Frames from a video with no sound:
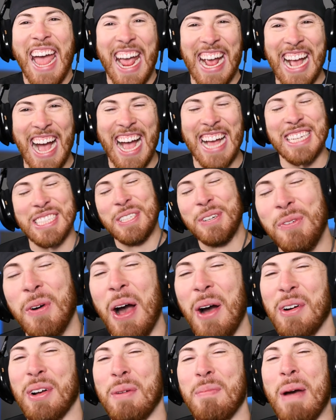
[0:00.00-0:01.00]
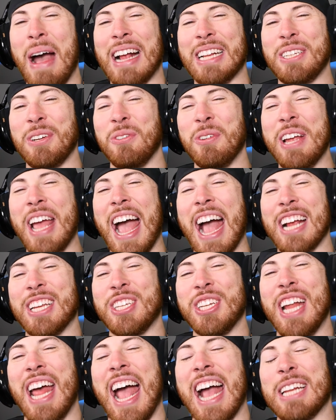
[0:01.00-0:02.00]
Hey guys, welcome back to
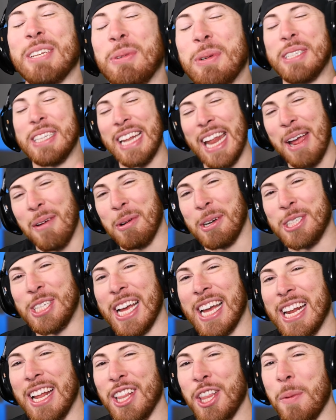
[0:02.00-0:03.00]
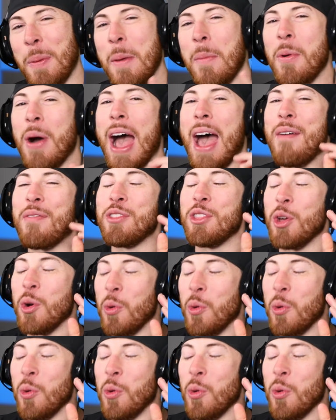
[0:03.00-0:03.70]
Reaction Hacks, where today we're checking out the people having